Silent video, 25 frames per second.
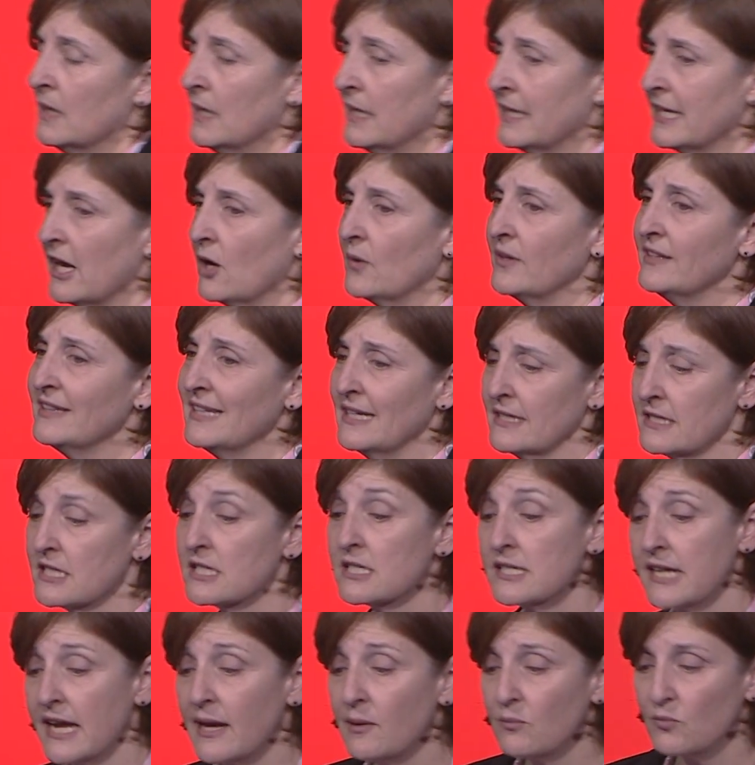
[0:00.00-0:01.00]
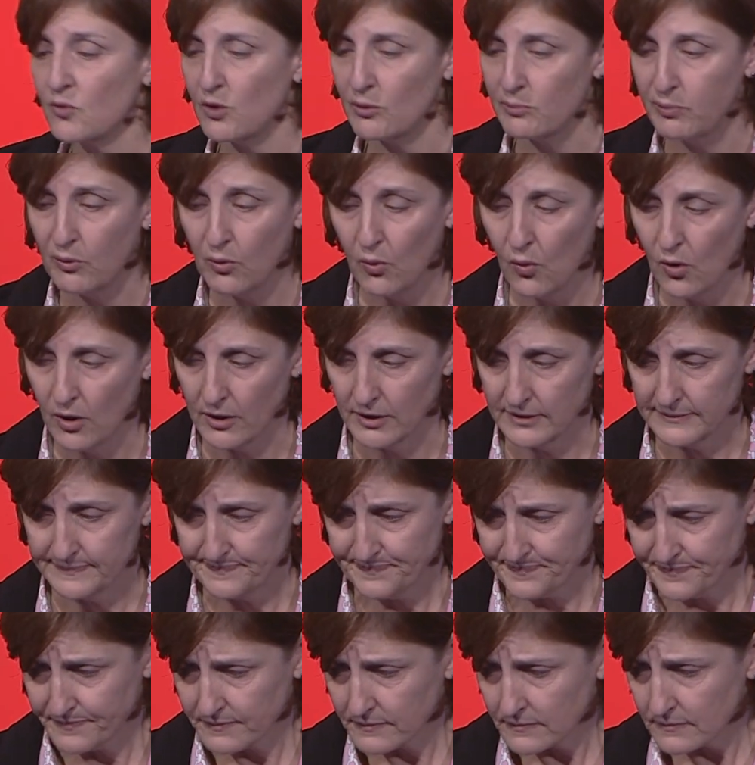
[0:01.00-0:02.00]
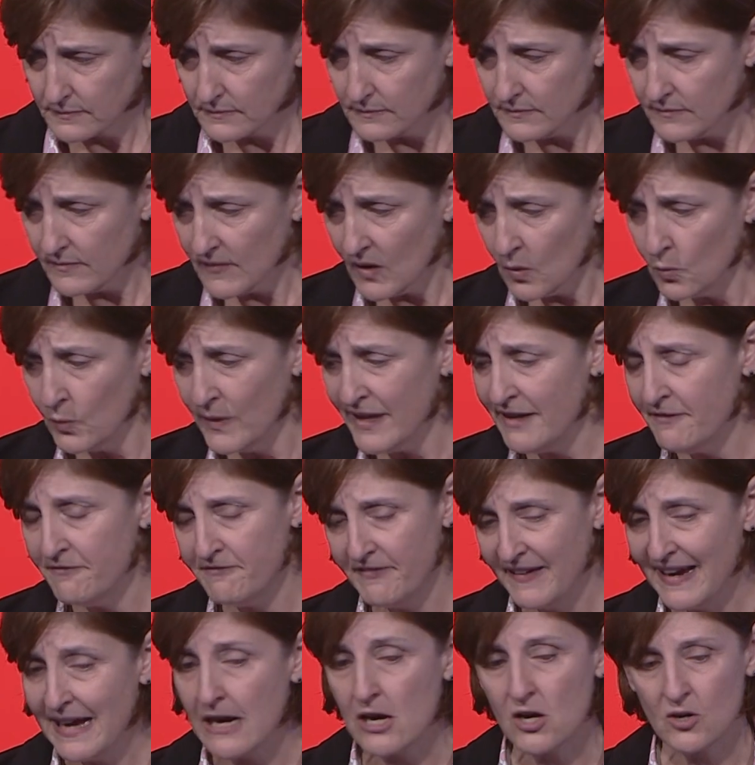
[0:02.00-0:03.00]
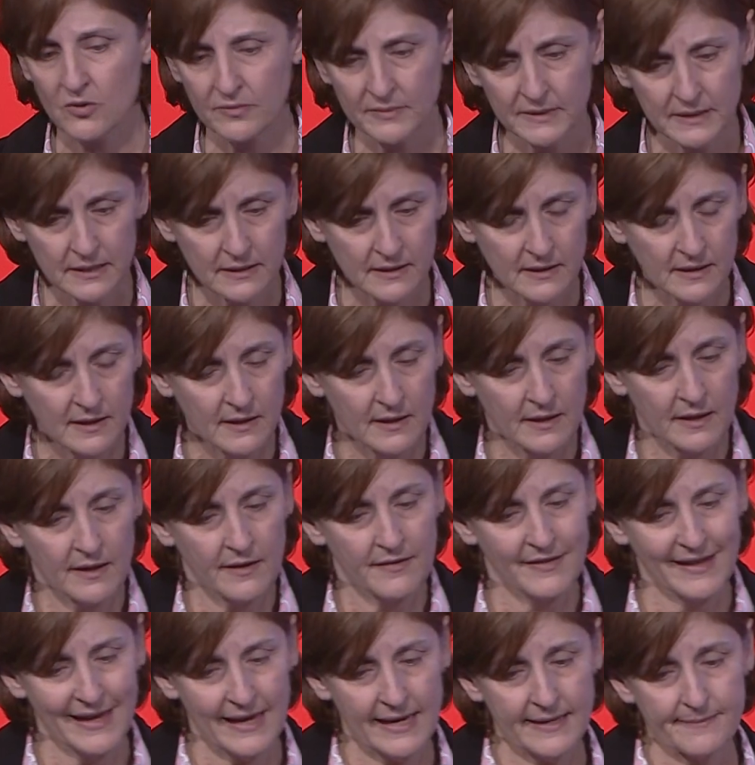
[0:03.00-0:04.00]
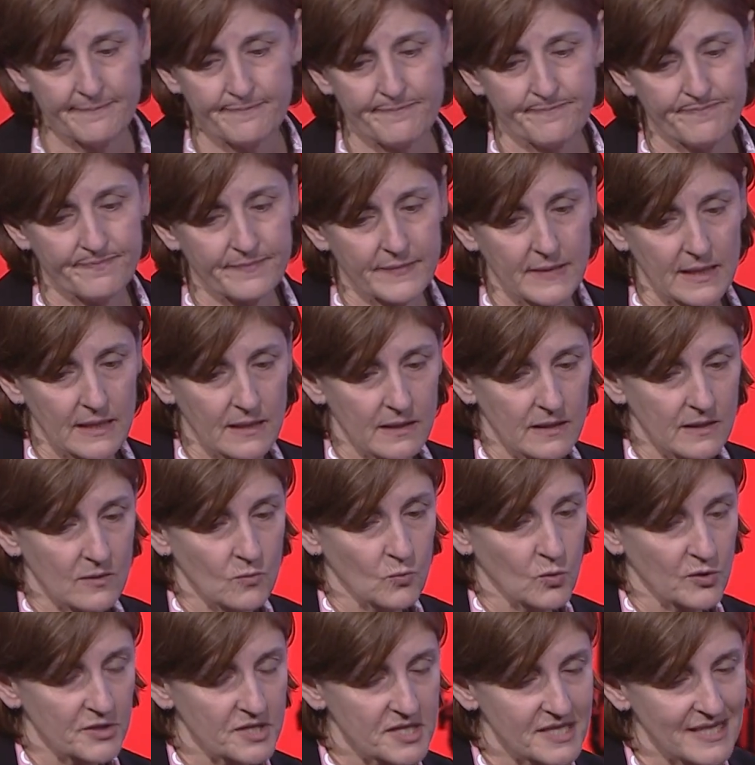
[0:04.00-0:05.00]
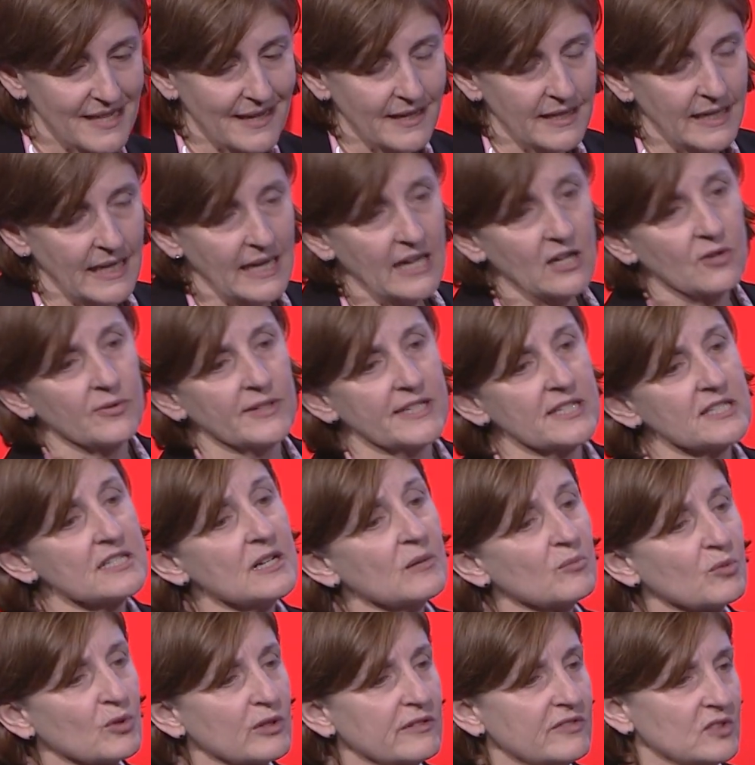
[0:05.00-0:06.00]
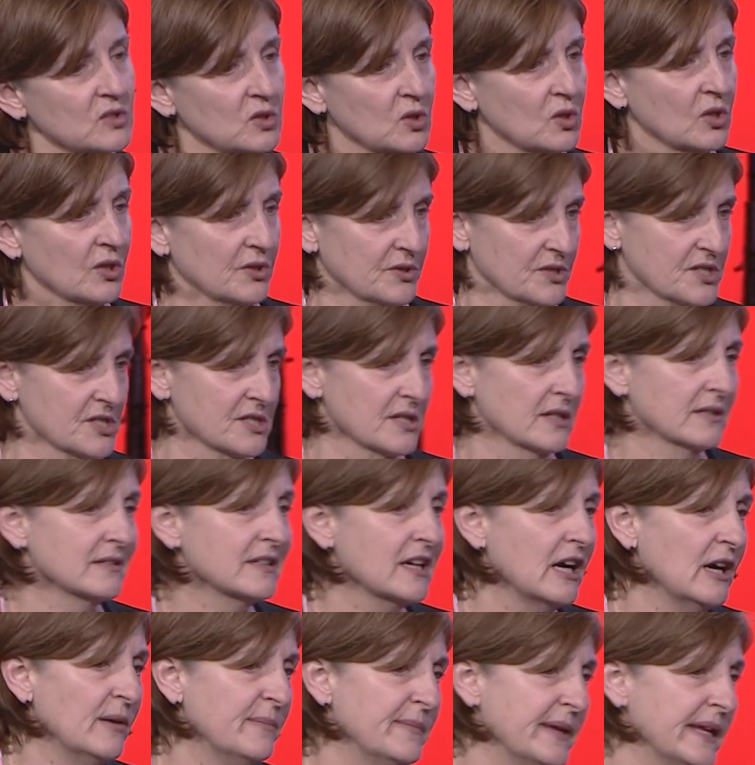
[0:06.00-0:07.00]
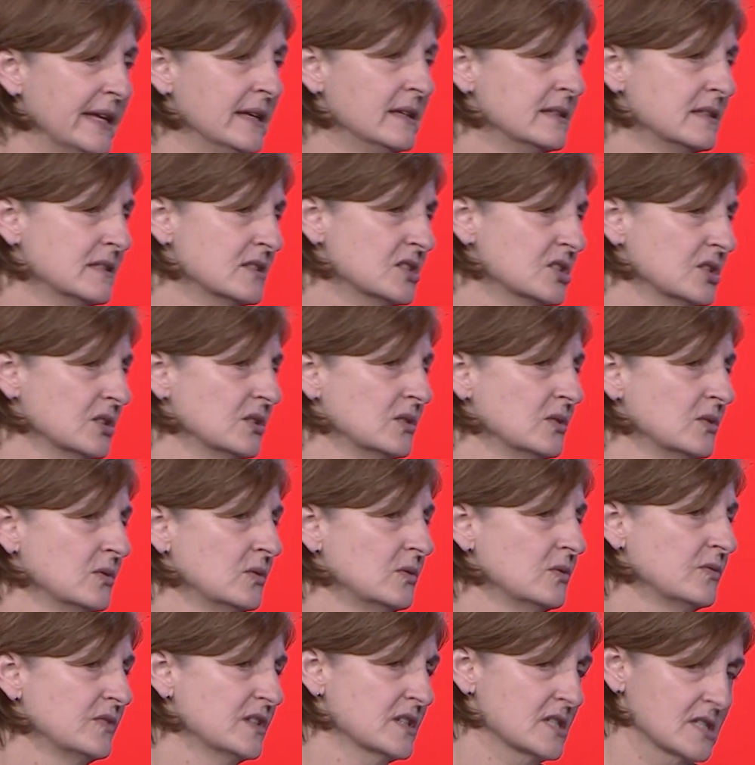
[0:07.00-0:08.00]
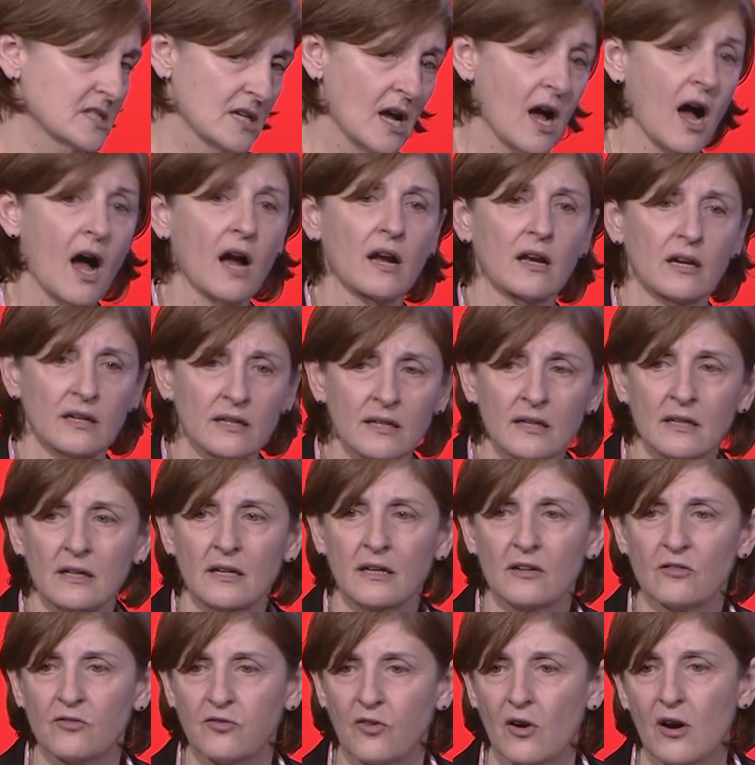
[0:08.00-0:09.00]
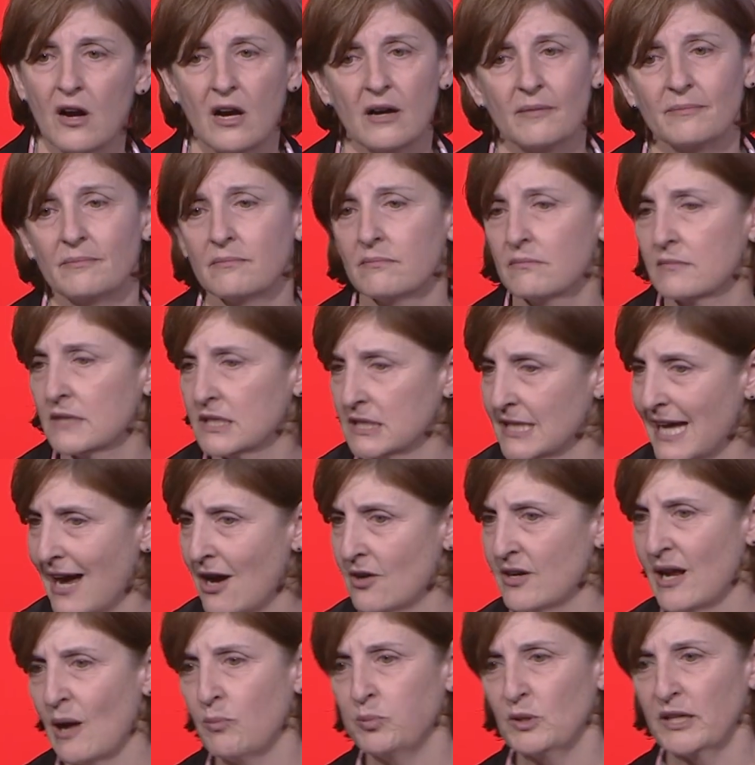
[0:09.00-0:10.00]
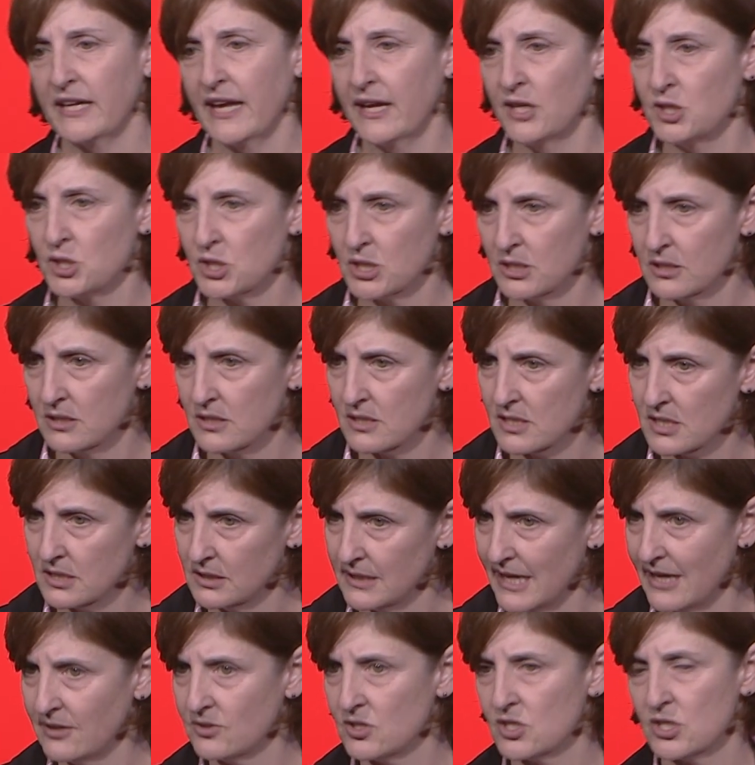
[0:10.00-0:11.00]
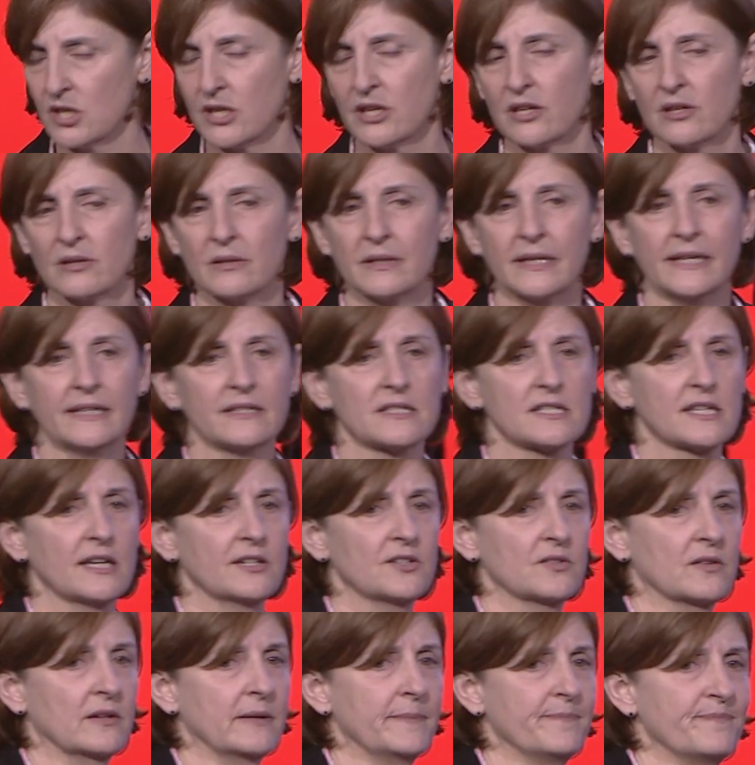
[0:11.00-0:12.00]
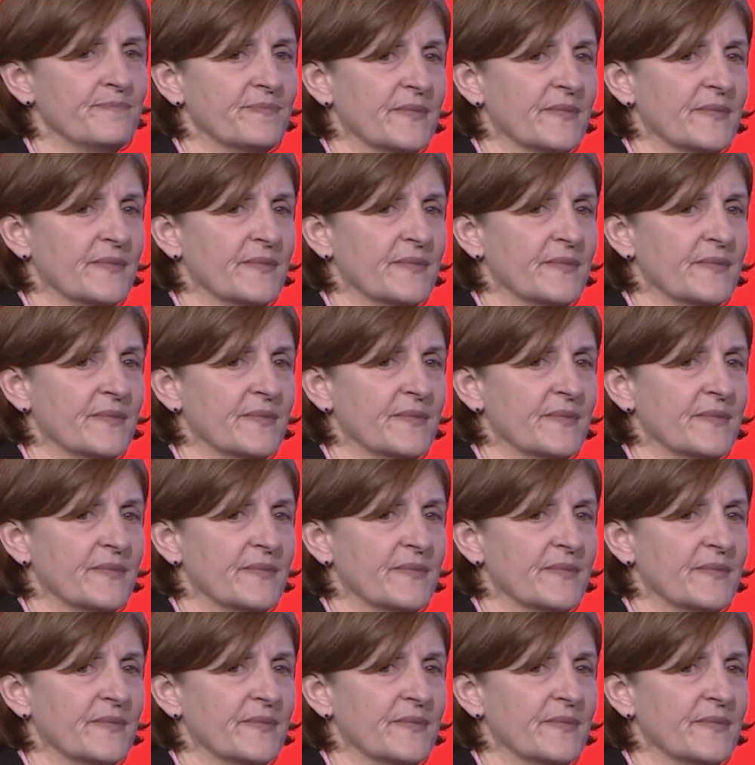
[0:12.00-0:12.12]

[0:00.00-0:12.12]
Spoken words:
Now, in that same report, we found that we're seeing an increased number of alerts come into the SOC from cloud applications, cloud security, et cetera.